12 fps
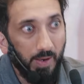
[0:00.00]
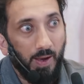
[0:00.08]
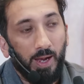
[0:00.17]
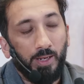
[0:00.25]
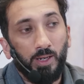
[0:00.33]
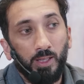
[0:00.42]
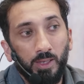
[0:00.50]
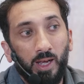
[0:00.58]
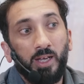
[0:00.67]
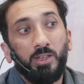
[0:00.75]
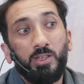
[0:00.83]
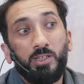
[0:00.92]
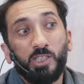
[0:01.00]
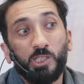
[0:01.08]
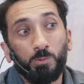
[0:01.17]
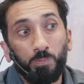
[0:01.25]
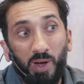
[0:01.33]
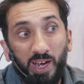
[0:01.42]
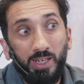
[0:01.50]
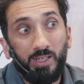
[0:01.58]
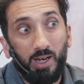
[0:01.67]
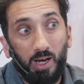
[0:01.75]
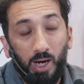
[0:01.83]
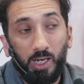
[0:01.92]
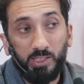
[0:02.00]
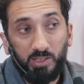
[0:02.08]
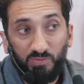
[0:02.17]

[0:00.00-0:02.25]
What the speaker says: and Allah, despite us